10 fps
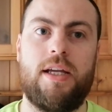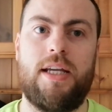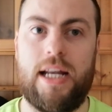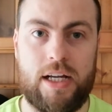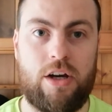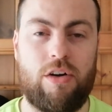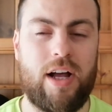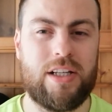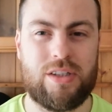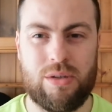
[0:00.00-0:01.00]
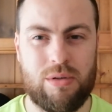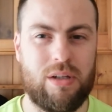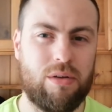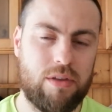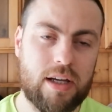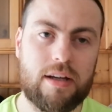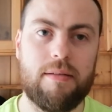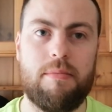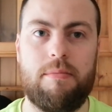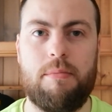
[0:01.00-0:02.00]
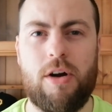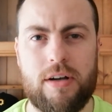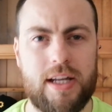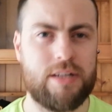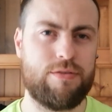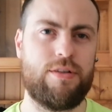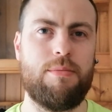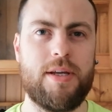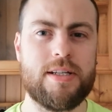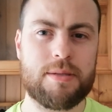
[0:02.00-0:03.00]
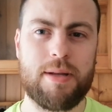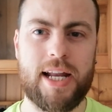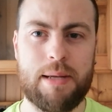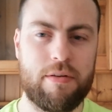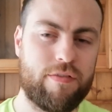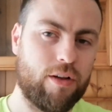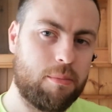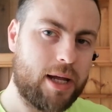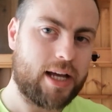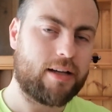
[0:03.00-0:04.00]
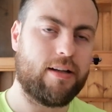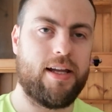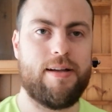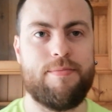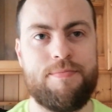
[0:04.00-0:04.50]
Yannick Carrasco, although I think Martinez for some reason is playing him at fullback at